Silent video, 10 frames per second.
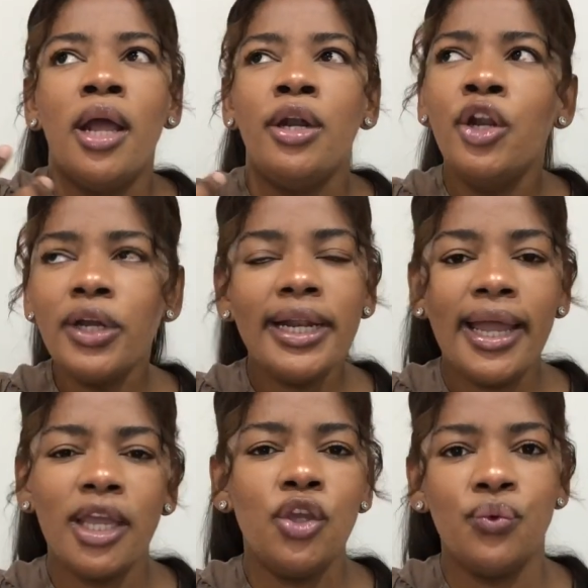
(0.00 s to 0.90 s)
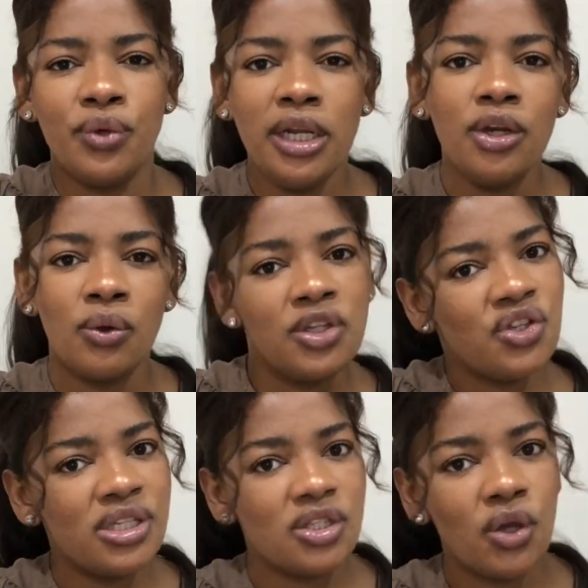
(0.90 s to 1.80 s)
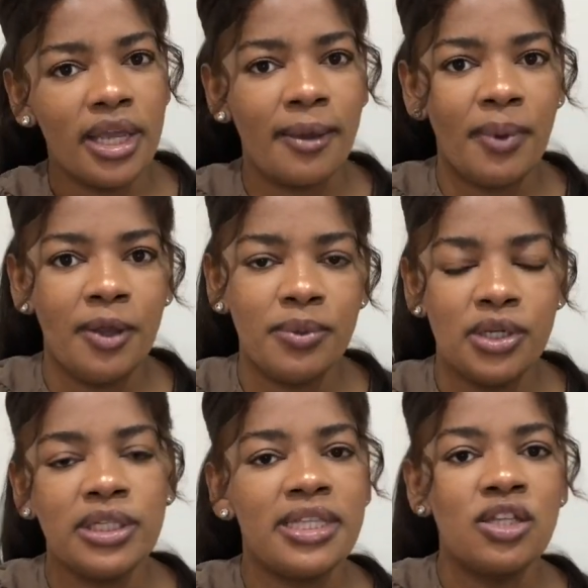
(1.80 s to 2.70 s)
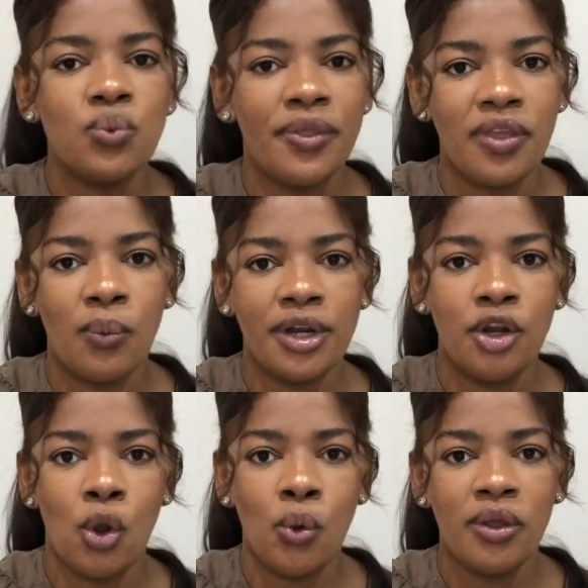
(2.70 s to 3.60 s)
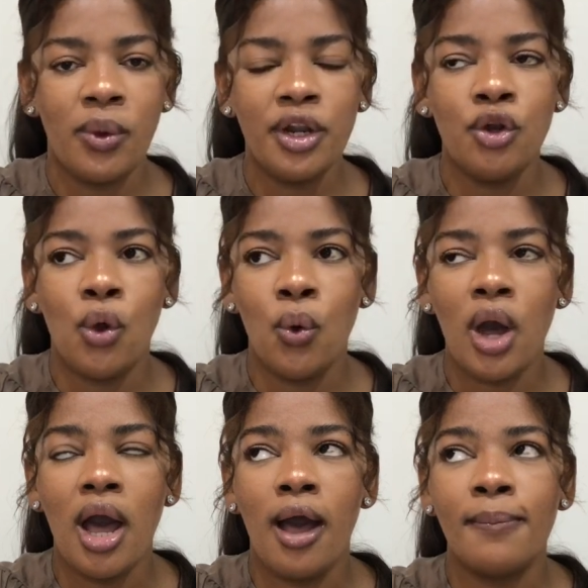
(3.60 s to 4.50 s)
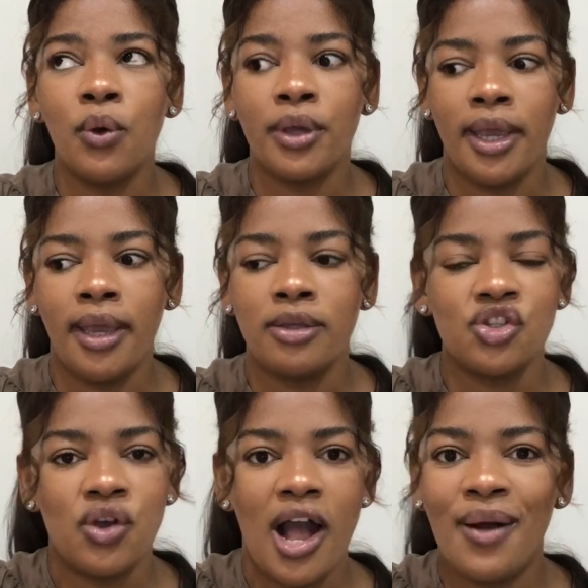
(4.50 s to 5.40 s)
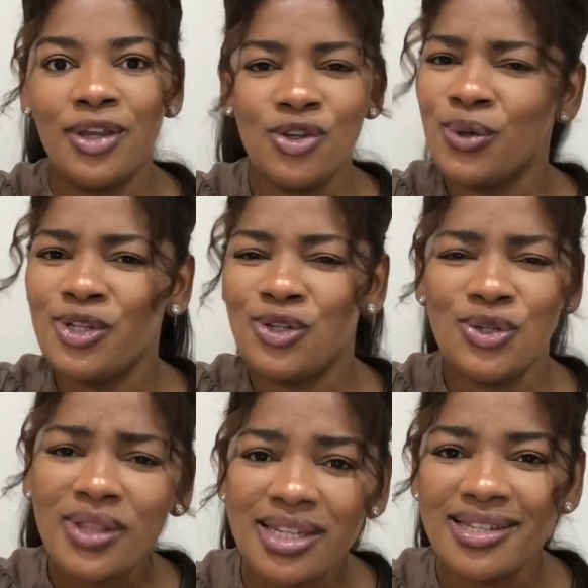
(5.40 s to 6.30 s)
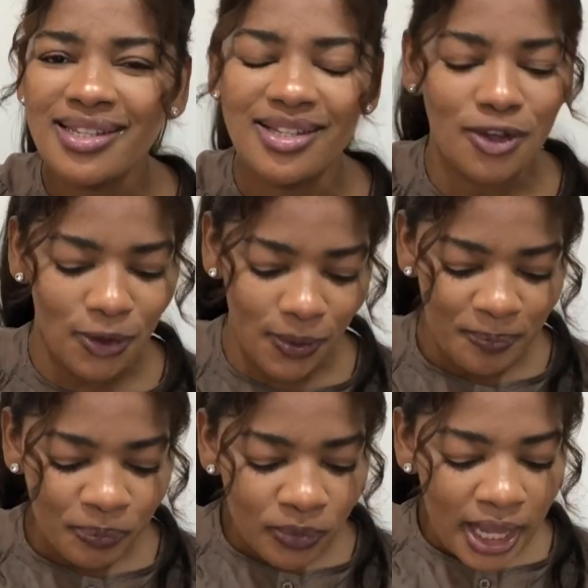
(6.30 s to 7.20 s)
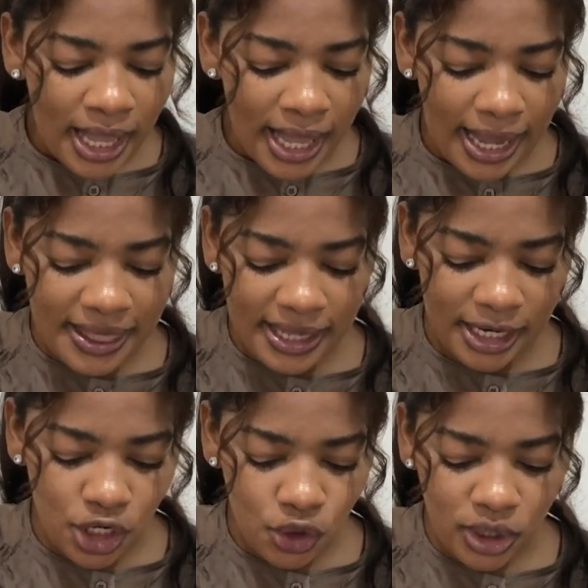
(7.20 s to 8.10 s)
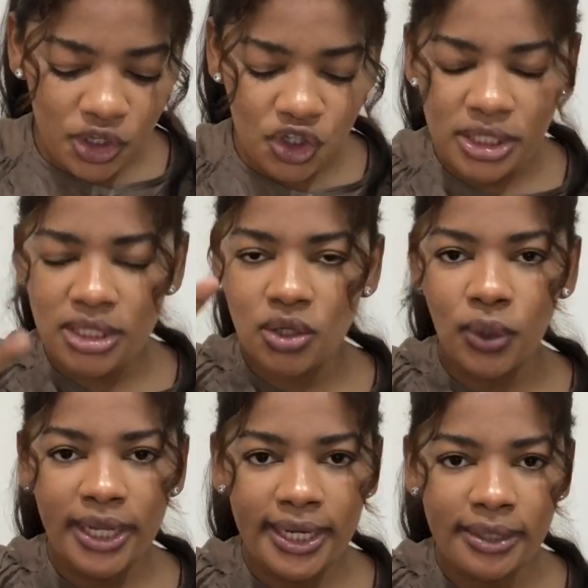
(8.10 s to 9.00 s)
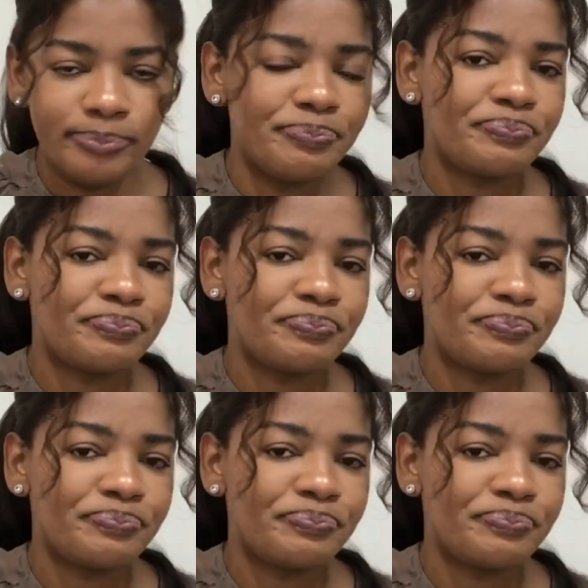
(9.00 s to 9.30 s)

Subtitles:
look like you really know what she's talking about, because that's what they want to know. They want to know, okay, so how are you going to do this, you know? And then you can just quickly